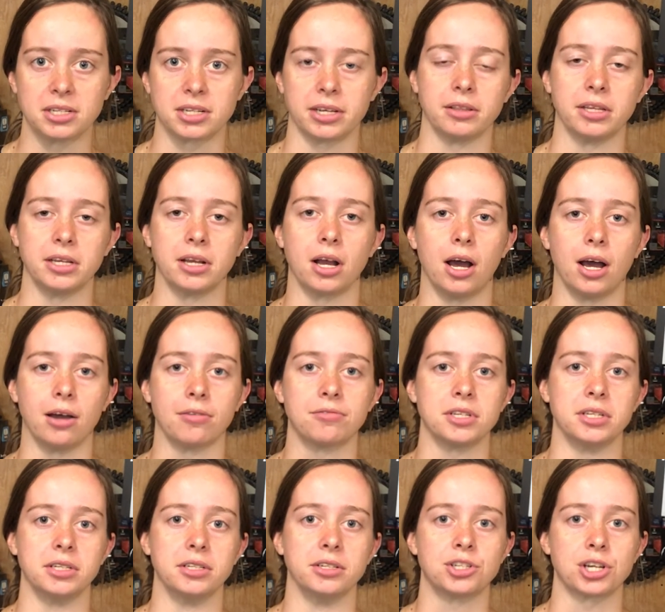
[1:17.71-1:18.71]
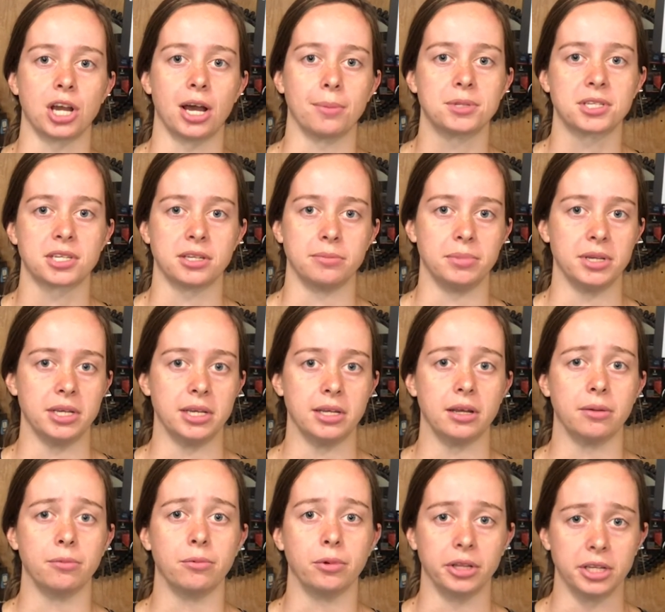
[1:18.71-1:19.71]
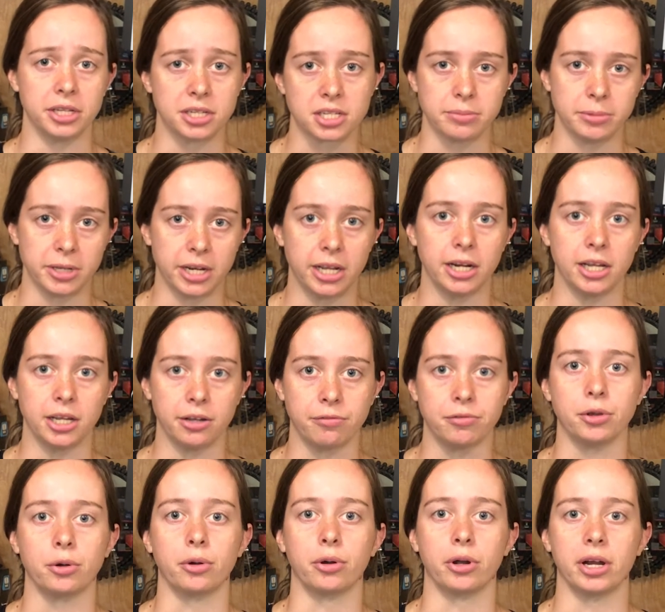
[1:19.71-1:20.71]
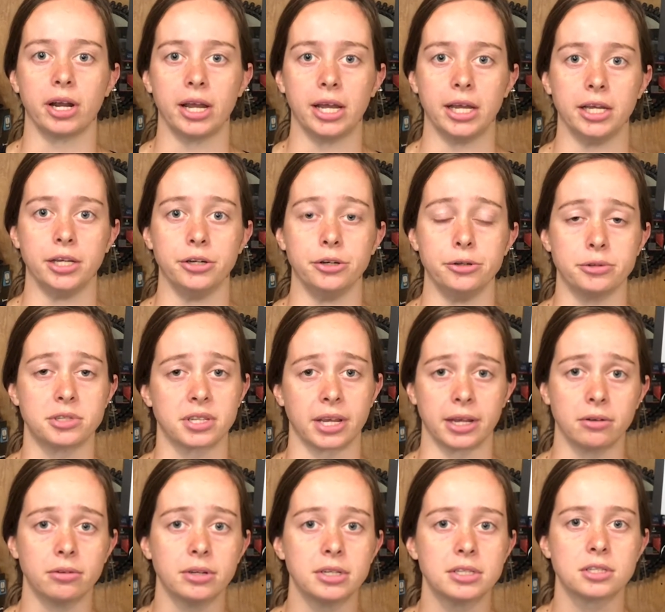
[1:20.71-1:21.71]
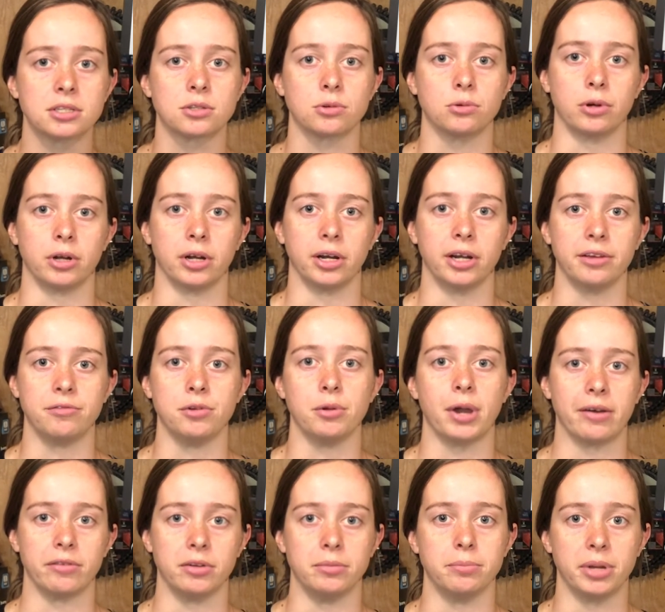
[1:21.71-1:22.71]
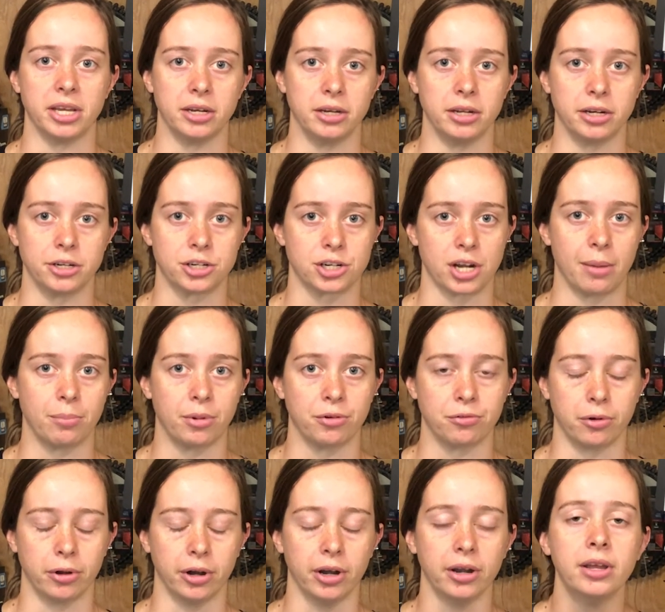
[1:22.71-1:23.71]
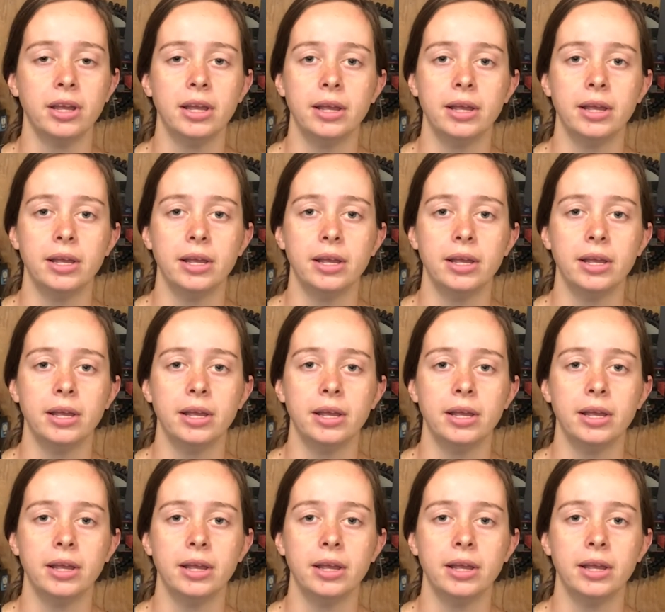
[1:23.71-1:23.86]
I think often shops can be really intimidating if you're a new cyclist or if you haven't been in a shop before.